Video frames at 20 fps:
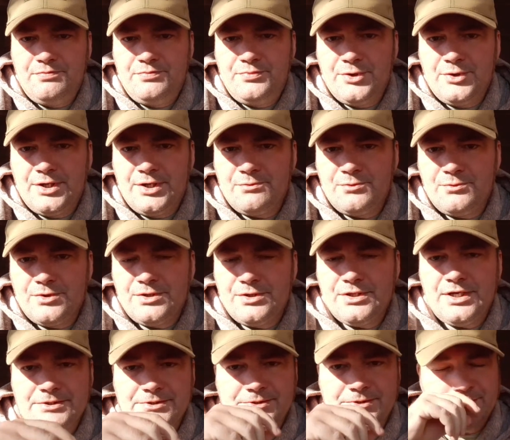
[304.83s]
But we're
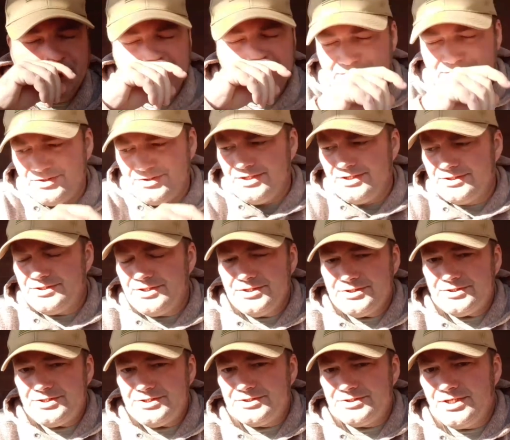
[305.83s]
not, the
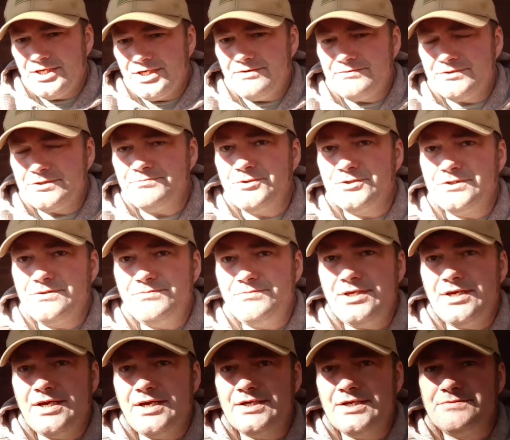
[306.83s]
intensity is not even supposed to
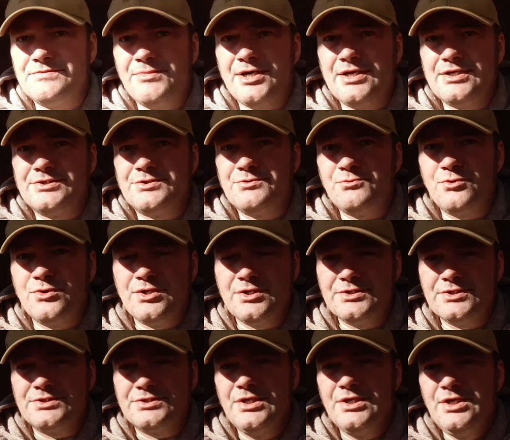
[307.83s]
be as bad as it
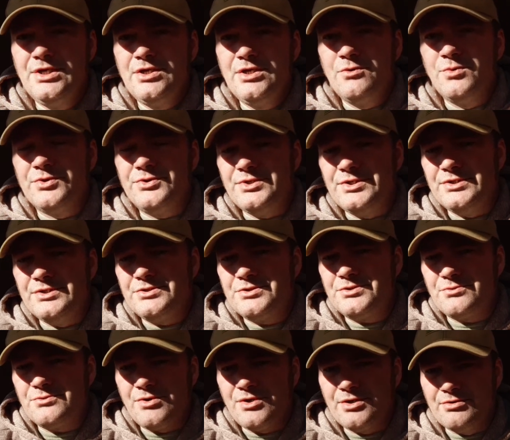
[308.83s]
was with the
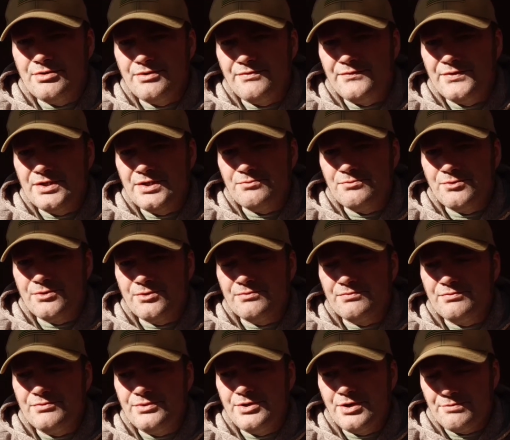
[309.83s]
Toronto event where
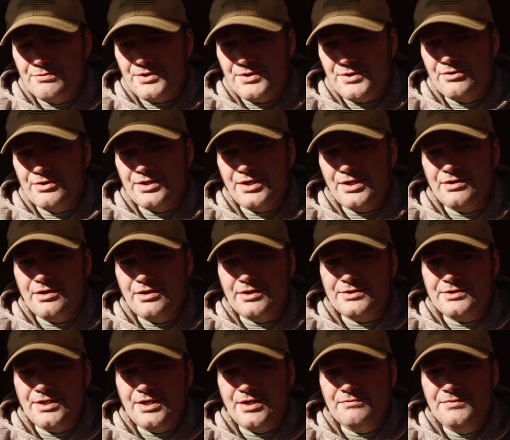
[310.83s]
their power got
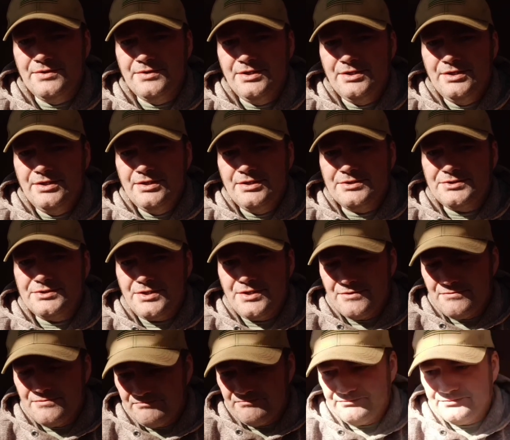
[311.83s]
knocked out.
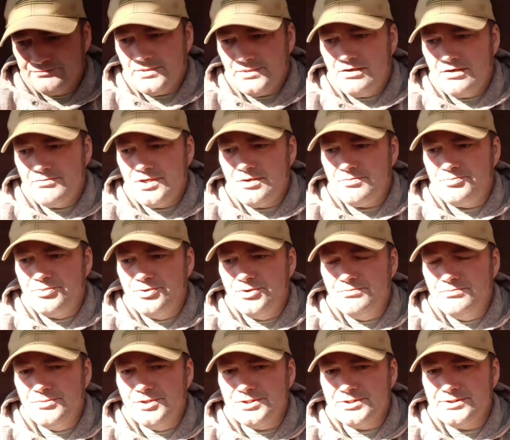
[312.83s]
So I'm not
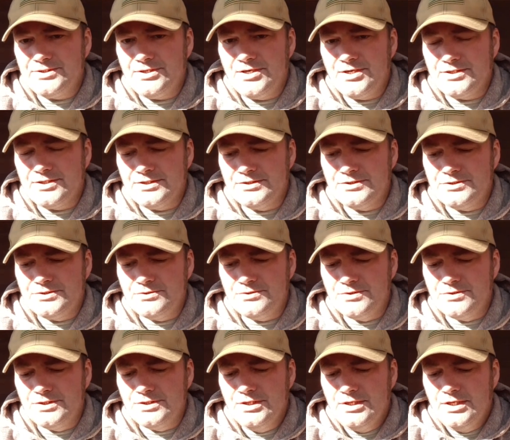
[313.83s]
putting much stock
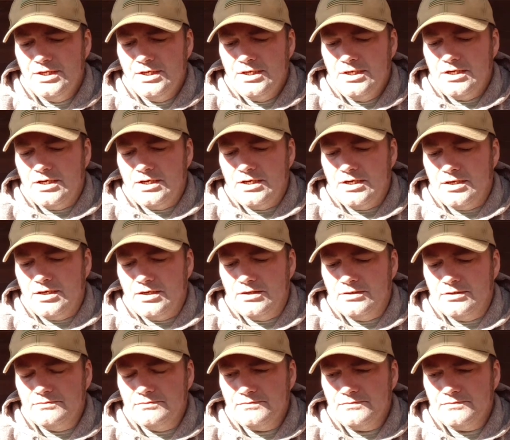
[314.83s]
into it. Uh,